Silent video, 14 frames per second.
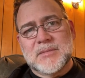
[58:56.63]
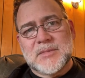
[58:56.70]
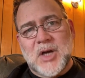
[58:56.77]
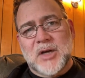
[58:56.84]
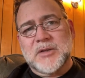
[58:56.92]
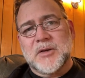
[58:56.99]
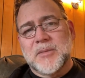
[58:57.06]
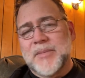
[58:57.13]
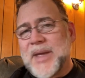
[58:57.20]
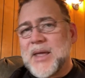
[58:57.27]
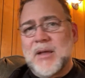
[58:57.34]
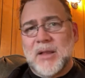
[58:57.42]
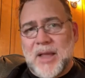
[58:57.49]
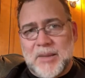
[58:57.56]
Dr.
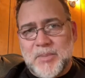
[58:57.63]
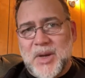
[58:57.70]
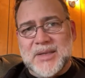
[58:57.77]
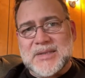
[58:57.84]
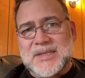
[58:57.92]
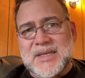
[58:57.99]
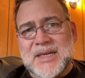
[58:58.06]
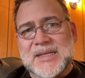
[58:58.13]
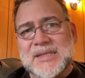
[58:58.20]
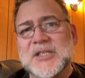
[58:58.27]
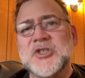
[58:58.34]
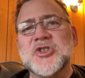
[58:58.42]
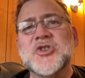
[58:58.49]
Mail hypothesized in